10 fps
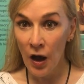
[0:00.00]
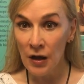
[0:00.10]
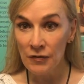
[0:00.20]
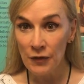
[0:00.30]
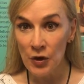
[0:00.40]

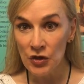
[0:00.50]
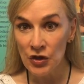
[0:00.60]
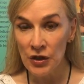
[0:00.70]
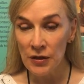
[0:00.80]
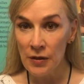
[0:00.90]

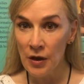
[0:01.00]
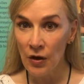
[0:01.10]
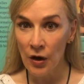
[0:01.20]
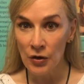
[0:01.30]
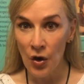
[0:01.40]
Unfortunately, there
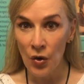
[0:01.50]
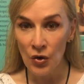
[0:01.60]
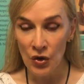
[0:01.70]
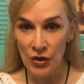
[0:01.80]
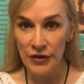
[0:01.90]
are no
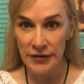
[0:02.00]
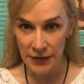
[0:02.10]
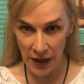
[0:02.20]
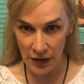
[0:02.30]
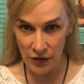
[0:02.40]
good
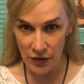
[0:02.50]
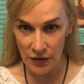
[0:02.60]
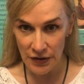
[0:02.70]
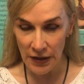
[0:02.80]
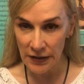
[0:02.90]

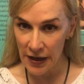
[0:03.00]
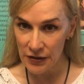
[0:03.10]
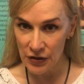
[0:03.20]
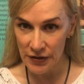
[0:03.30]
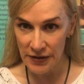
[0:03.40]
standards on
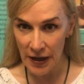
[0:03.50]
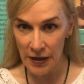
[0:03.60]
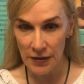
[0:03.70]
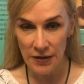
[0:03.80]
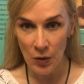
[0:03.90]
laser
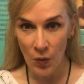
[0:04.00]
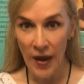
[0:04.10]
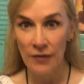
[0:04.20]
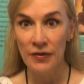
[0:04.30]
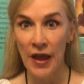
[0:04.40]
settings and
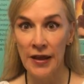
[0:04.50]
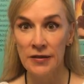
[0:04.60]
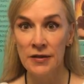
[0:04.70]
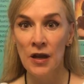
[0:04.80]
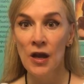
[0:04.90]
wavelengths,